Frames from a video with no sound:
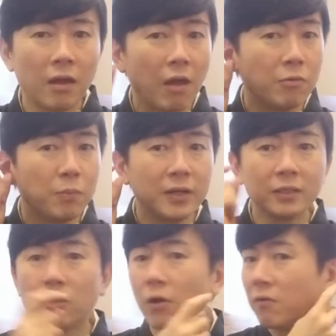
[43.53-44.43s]

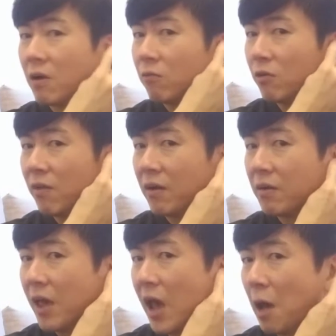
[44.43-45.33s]
Everybody's going around with
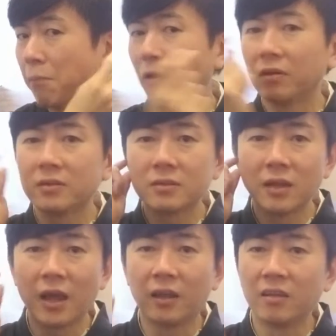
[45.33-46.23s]

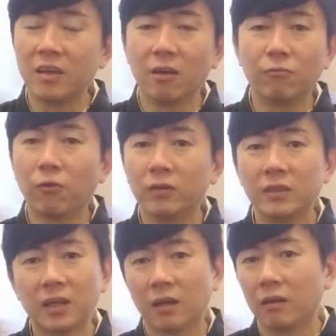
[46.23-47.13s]
AirPods and
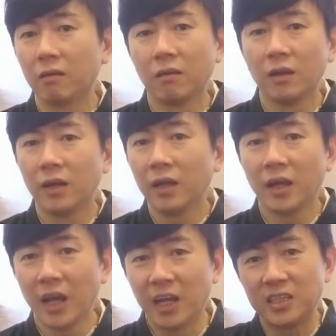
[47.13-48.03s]
earphones and
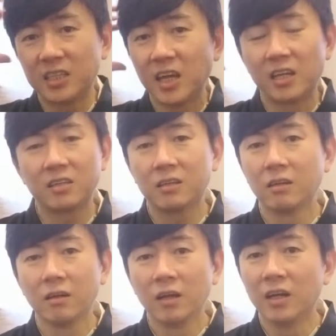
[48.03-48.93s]
headsets,
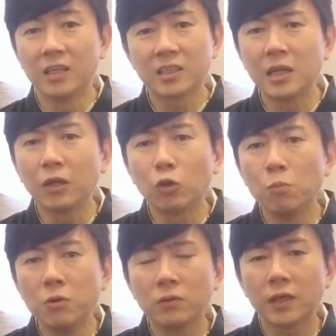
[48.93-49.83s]
listening to
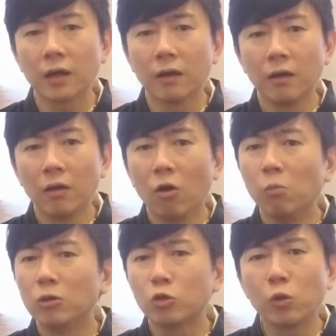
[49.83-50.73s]
music
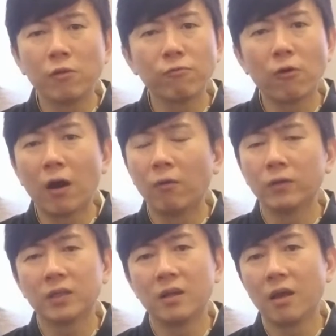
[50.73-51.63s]
almost twenty-four
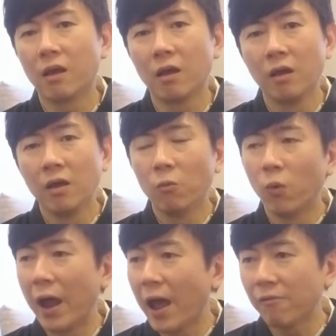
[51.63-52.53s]
hours a day.
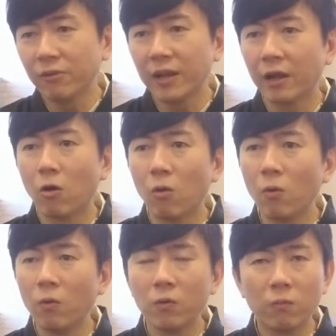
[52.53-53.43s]
Wherever they
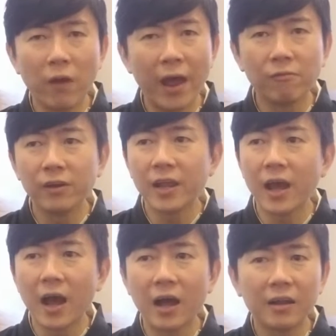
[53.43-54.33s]
go, wherever
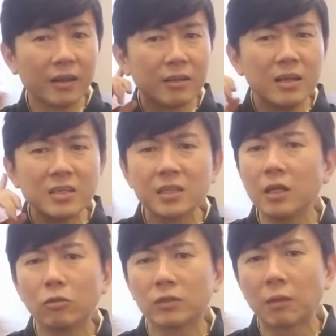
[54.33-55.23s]
they are, they're
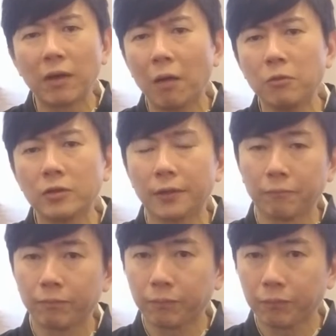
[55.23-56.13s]
listening to some kind of music.